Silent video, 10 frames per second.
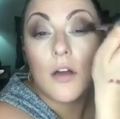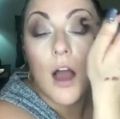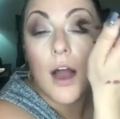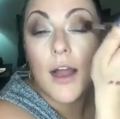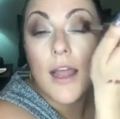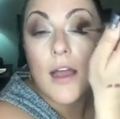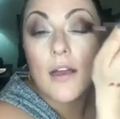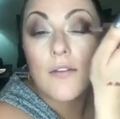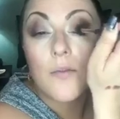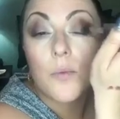I
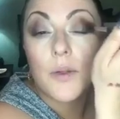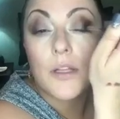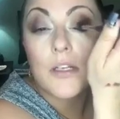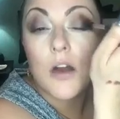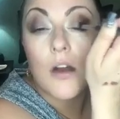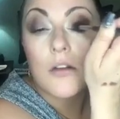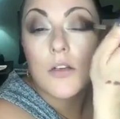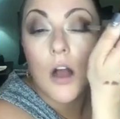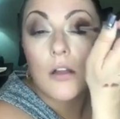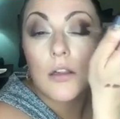have really dark
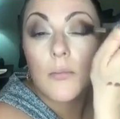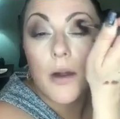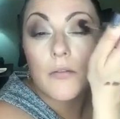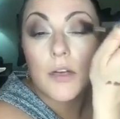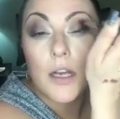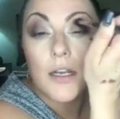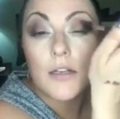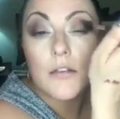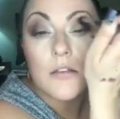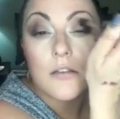chocolate brown
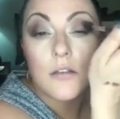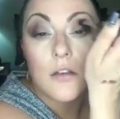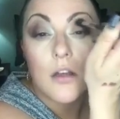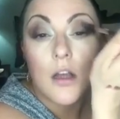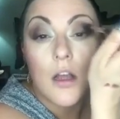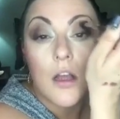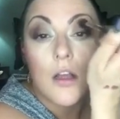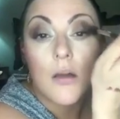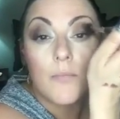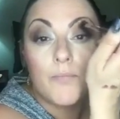eyes.
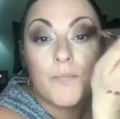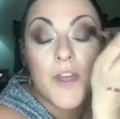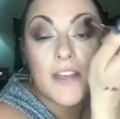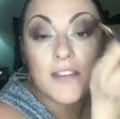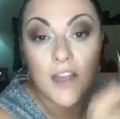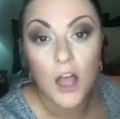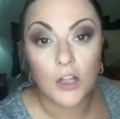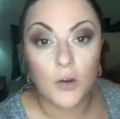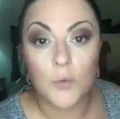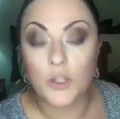This
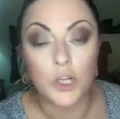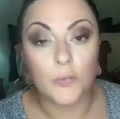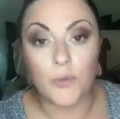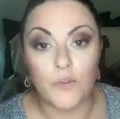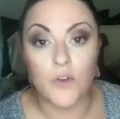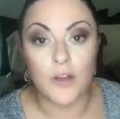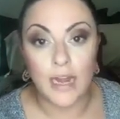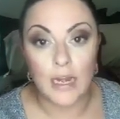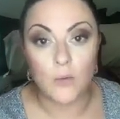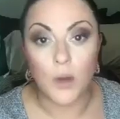color would look beautiful on
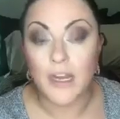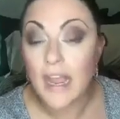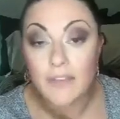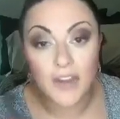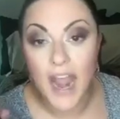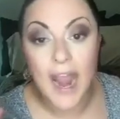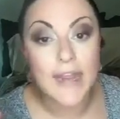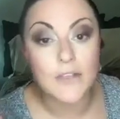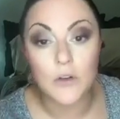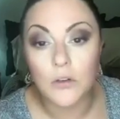anyone, even
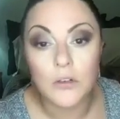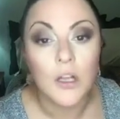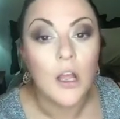hazel.